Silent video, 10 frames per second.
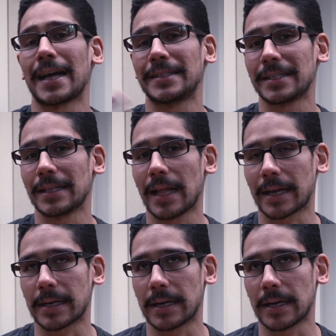I did
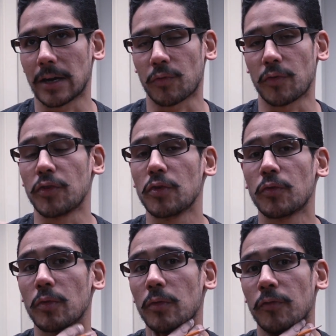like a
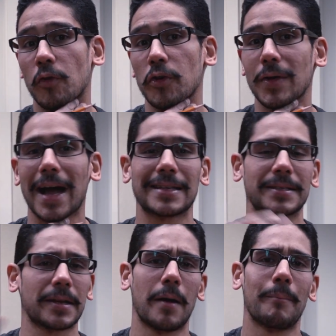review for you guys
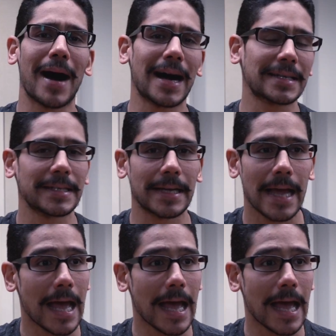in the unboxing.